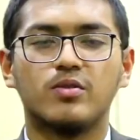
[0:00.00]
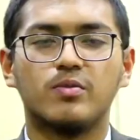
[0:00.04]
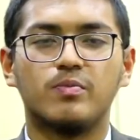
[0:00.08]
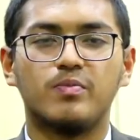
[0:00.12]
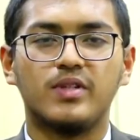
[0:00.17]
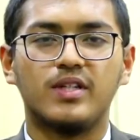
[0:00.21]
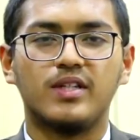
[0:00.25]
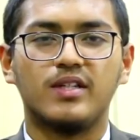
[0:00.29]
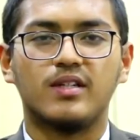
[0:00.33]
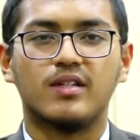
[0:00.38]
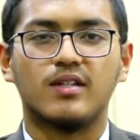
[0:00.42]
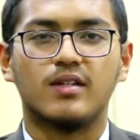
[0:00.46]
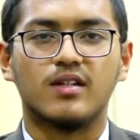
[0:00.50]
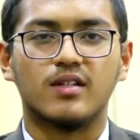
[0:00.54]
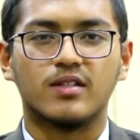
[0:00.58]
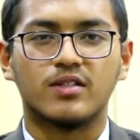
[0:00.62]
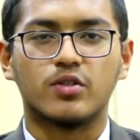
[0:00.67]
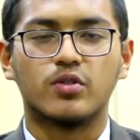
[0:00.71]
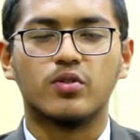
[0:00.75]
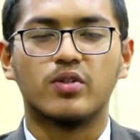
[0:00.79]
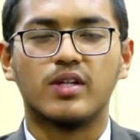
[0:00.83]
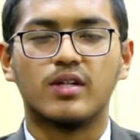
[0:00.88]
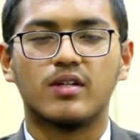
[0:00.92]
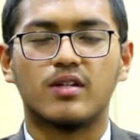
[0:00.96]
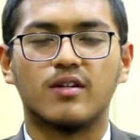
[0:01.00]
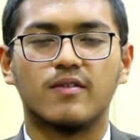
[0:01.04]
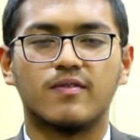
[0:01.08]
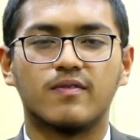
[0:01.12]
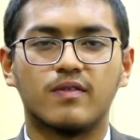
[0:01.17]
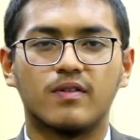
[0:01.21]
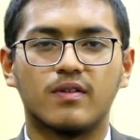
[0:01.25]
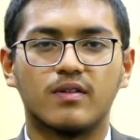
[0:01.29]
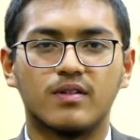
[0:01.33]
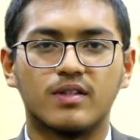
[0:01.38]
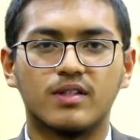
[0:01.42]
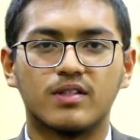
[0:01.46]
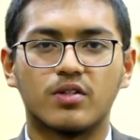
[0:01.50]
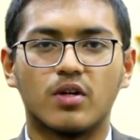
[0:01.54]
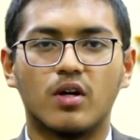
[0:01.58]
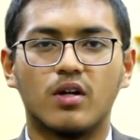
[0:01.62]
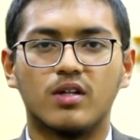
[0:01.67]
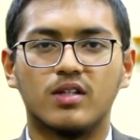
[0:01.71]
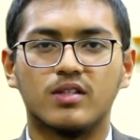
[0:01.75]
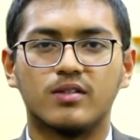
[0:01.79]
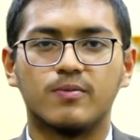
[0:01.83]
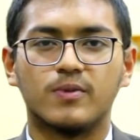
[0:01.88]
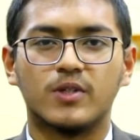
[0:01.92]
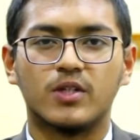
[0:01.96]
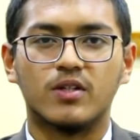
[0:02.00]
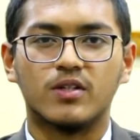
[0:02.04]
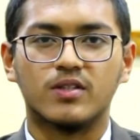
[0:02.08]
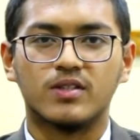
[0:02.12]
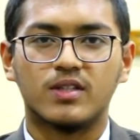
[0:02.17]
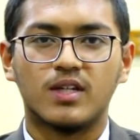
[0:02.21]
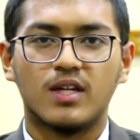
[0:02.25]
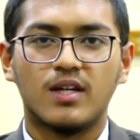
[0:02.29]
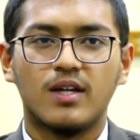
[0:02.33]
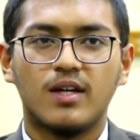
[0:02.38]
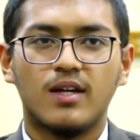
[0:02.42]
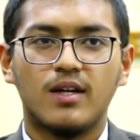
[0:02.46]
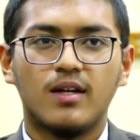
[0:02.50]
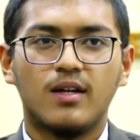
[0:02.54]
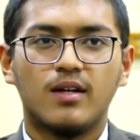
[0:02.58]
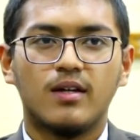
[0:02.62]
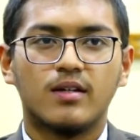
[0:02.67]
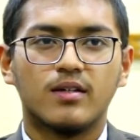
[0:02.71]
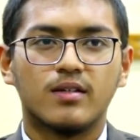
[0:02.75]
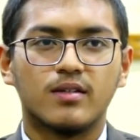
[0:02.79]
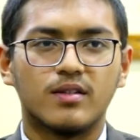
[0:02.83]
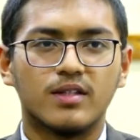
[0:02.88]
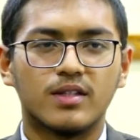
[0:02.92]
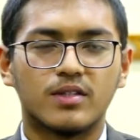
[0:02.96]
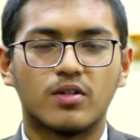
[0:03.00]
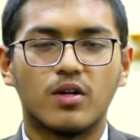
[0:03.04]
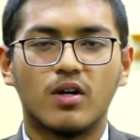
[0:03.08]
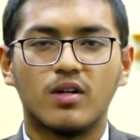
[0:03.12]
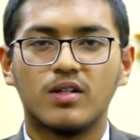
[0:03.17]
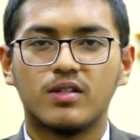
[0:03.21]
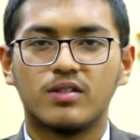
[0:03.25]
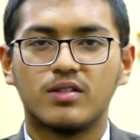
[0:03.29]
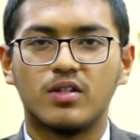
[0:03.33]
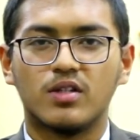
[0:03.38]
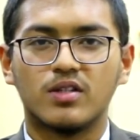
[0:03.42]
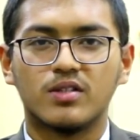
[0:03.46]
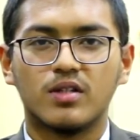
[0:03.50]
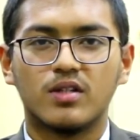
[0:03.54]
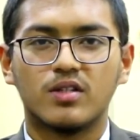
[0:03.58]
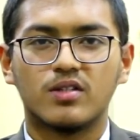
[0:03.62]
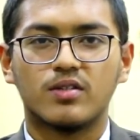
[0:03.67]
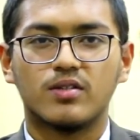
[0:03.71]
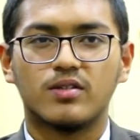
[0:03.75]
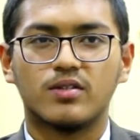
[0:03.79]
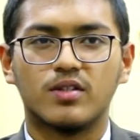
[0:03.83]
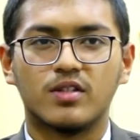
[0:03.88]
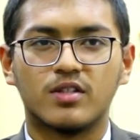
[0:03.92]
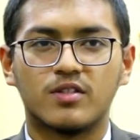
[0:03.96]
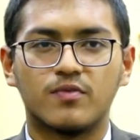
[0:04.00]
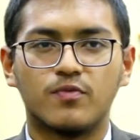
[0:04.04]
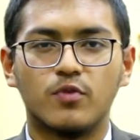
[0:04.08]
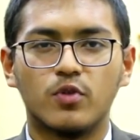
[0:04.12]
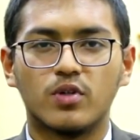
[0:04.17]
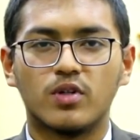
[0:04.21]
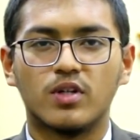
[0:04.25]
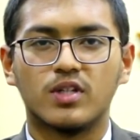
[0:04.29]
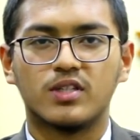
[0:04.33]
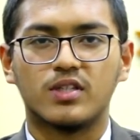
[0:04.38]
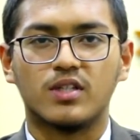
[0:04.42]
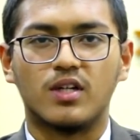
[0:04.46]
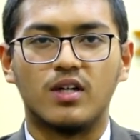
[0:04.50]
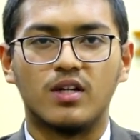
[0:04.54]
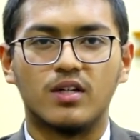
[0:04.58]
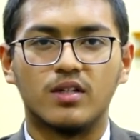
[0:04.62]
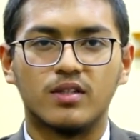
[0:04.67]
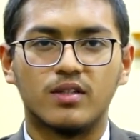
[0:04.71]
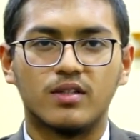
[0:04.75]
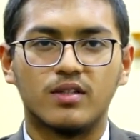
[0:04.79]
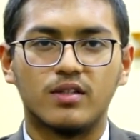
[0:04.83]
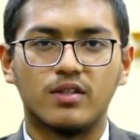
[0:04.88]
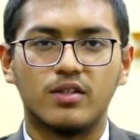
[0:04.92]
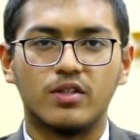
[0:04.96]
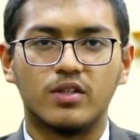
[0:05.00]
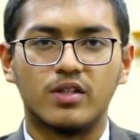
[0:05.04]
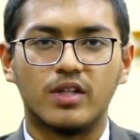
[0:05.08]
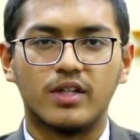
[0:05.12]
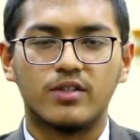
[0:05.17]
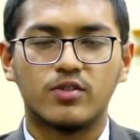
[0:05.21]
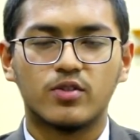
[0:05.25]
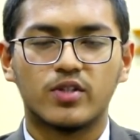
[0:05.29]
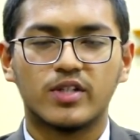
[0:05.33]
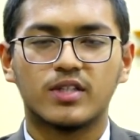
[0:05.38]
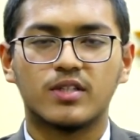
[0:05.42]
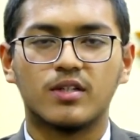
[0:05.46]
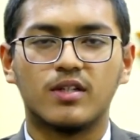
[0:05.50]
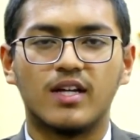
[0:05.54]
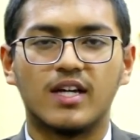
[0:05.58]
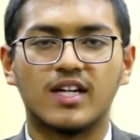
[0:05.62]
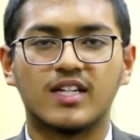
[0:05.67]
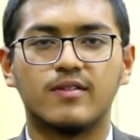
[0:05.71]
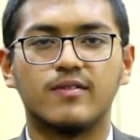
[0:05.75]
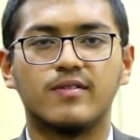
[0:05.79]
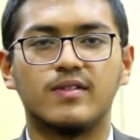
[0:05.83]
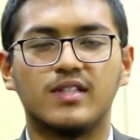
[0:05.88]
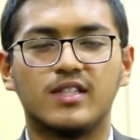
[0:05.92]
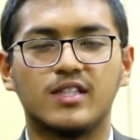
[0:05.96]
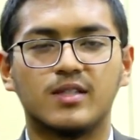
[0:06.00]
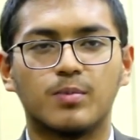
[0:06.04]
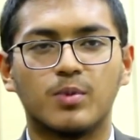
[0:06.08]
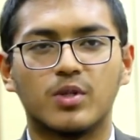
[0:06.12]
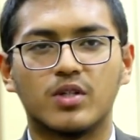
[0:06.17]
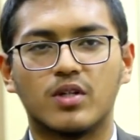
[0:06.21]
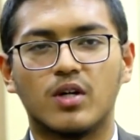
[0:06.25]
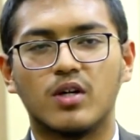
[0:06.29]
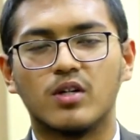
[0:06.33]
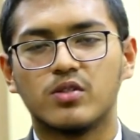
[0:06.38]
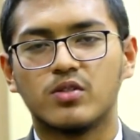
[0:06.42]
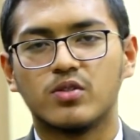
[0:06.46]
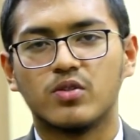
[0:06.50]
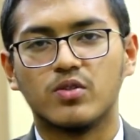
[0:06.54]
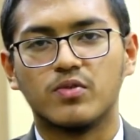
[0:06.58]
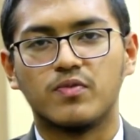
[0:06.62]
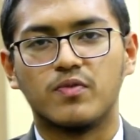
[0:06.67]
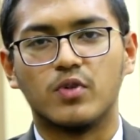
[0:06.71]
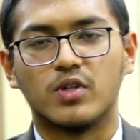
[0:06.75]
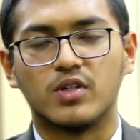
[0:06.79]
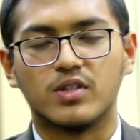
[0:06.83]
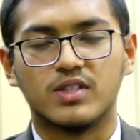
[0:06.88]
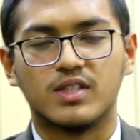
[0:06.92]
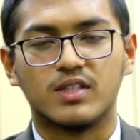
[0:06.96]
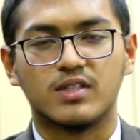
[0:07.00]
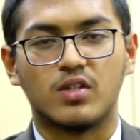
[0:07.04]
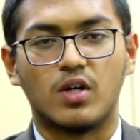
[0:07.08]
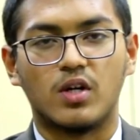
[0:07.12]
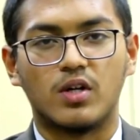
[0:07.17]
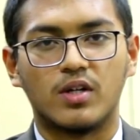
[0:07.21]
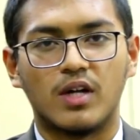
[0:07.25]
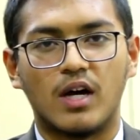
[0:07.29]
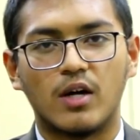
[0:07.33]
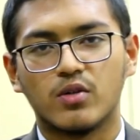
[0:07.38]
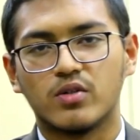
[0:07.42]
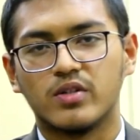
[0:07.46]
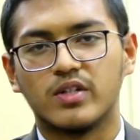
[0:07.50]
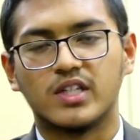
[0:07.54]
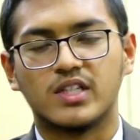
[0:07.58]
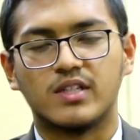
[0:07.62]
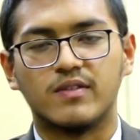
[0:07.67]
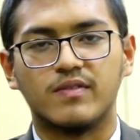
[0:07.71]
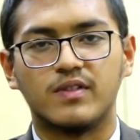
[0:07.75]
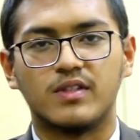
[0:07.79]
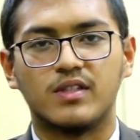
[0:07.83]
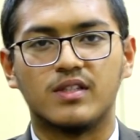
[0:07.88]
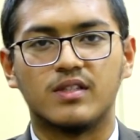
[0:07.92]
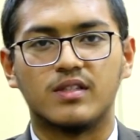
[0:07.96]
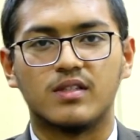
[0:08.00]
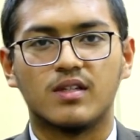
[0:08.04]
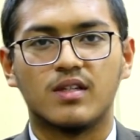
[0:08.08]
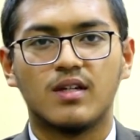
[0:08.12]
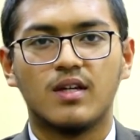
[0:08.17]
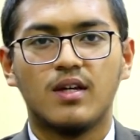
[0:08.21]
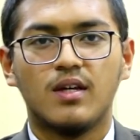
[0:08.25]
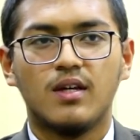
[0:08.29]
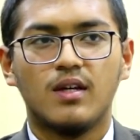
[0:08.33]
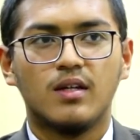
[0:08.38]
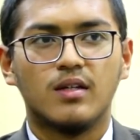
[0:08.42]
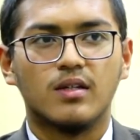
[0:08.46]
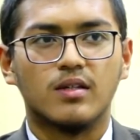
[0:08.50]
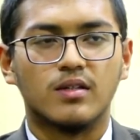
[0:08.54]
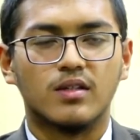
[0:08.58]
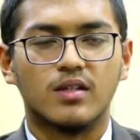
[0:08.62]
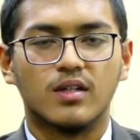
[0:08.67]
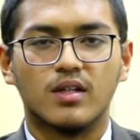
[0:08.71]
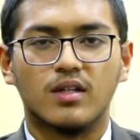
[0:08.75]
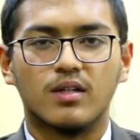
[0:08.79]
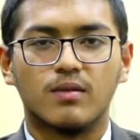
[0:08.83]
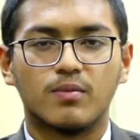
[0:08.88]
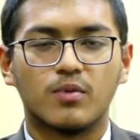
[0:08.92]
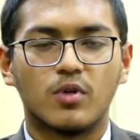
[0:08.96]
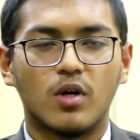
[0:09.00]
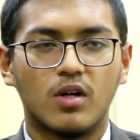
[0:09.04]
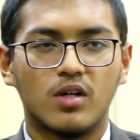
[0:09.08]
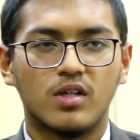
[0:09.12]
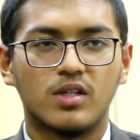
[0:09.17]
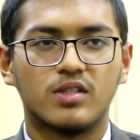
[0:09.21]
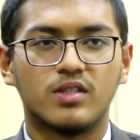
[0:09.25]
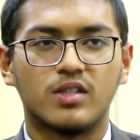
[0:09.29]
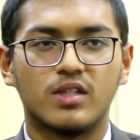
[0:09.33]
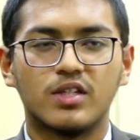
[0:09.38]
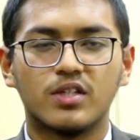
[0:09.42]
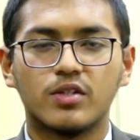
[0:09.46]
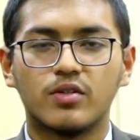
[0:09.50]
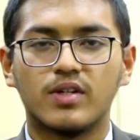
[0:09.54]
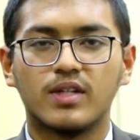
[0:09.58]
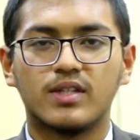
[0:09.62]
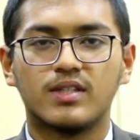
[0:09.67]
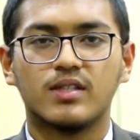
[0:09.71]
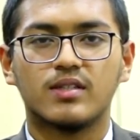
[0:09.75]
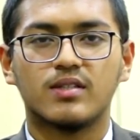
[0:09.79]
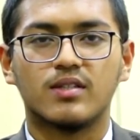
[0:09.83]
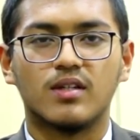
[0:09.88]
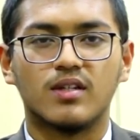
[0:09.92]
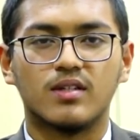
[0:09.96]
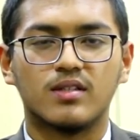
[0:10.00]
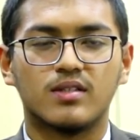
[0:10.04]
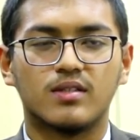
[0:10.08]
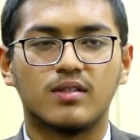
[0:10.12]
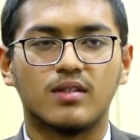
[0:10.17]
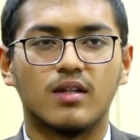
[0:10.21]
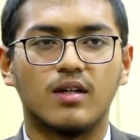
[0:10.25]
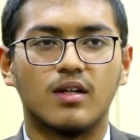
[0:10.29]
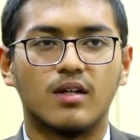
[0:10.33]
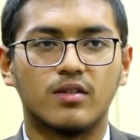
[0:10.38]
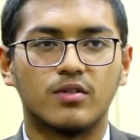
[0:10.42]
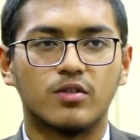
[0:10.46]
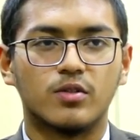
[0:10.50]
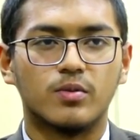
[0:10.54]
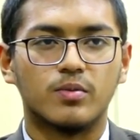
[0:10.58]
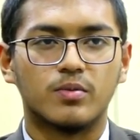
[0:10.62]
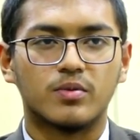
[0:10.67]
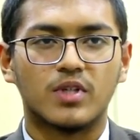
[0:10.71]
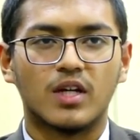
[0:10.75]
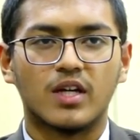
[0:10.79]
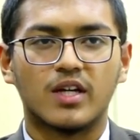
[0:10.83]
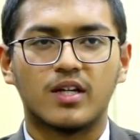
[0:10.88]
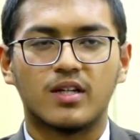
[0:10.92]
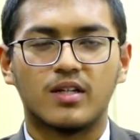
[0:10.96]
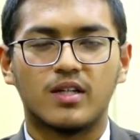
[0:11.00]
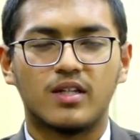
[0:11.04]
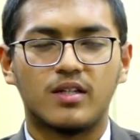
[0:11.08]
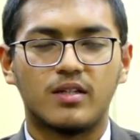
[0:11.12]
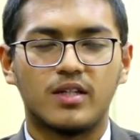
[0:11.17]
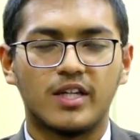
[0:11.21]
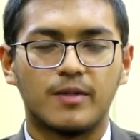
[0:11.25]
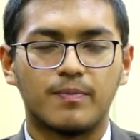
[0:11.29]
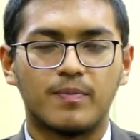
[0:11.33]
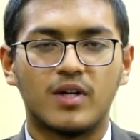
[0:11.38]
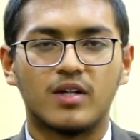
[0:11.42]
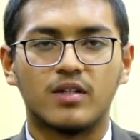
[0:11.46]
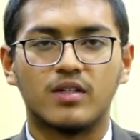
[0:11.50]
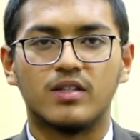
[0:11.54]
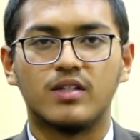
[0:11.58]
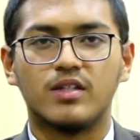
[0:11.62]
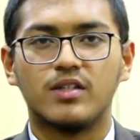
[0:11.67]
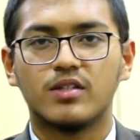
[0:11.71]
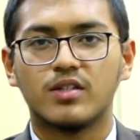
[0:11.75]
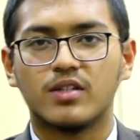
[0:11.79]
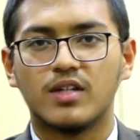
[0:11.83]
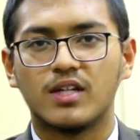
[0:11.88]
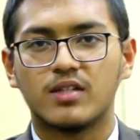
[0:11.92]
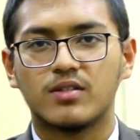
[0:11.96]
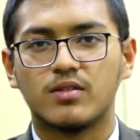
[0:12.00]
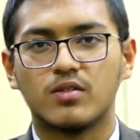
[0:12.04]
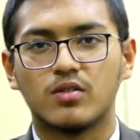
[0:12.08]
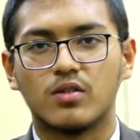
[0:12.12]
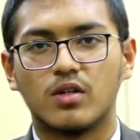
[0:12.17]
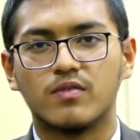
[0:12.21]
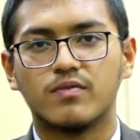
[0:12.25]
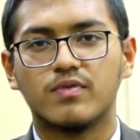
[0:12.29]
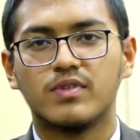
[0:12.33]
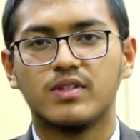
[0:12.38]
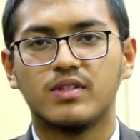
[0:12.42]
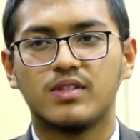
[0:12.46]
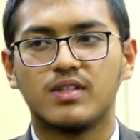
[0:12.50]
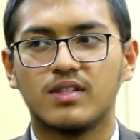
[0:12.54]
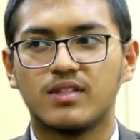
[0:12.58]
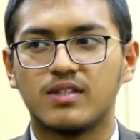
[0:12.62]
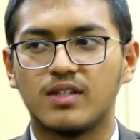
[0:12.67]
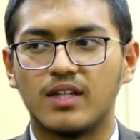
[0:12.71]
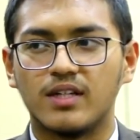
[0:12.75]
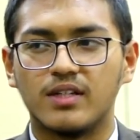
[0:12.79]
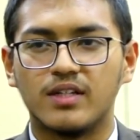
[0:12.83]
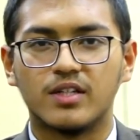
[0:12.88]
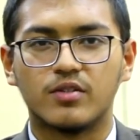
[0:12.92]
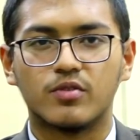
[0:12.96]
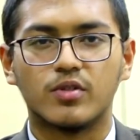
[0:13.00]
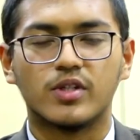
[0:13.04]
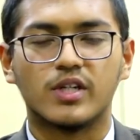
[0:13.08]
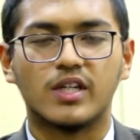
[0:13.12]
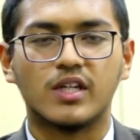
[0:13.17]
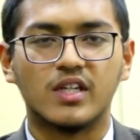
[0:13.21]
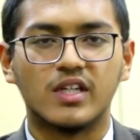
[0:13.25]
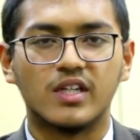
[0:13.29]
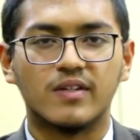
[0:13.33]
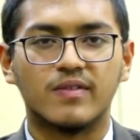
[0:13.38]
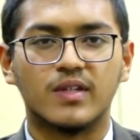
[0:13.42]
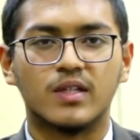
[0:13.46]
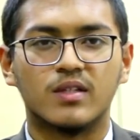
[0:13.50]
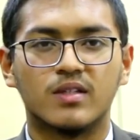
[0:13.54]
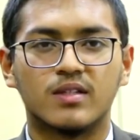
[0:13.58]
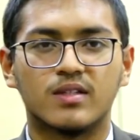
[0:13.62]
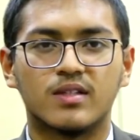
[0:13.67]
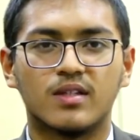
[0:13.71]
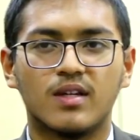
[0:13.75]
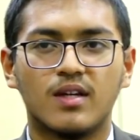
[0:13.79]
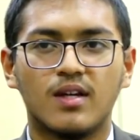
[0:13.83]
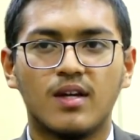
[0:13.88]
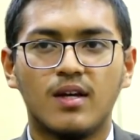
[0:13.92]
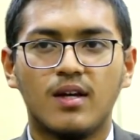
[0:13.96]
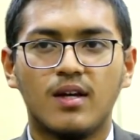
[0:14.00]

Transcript: to be a student of this college because this college does not just focus on your educational activities but also focuses on outdoor activities. The college encourages us uh, to take part in international conferences and networking events.